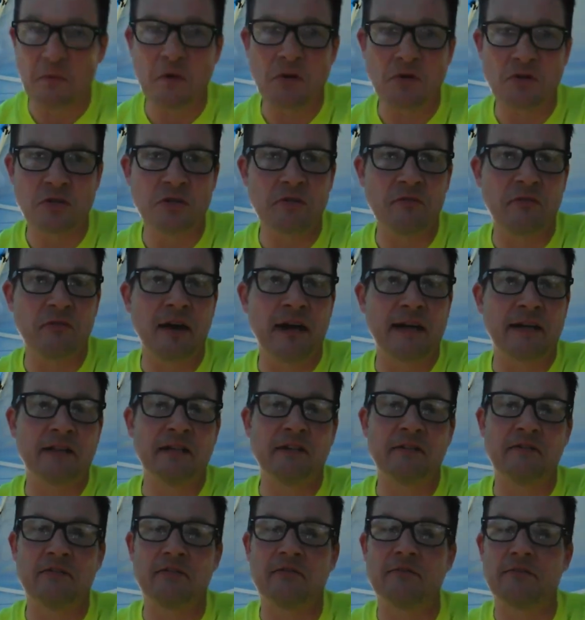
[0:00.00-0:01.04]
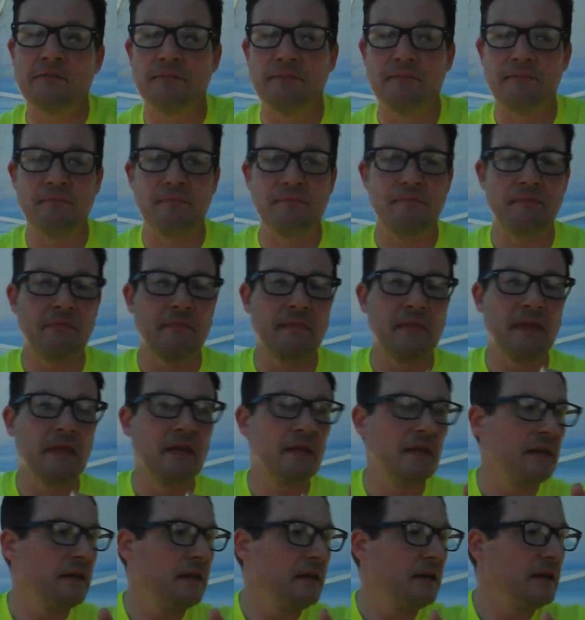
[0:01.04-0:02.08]
the most effective.
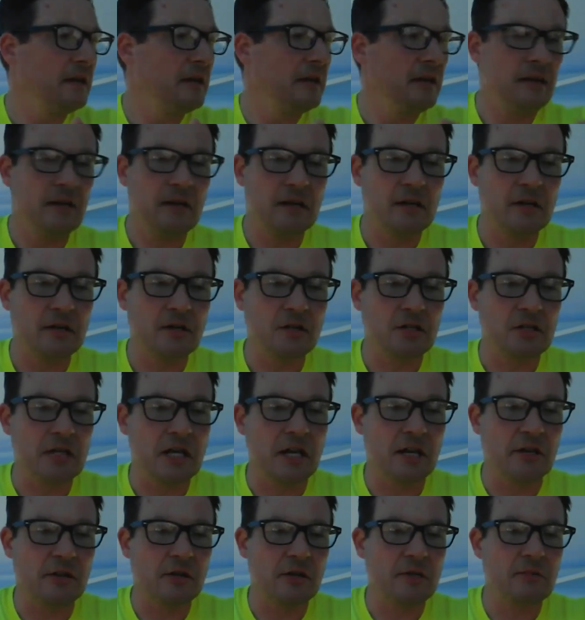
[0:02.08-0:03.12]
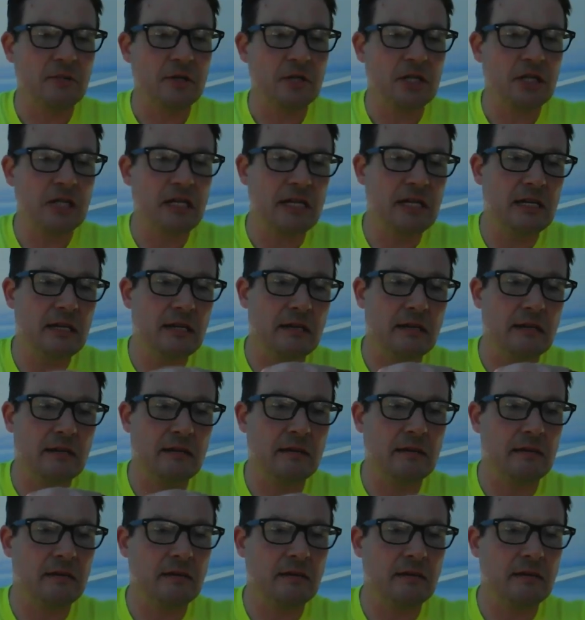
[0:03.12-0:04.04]
Here's the other machine.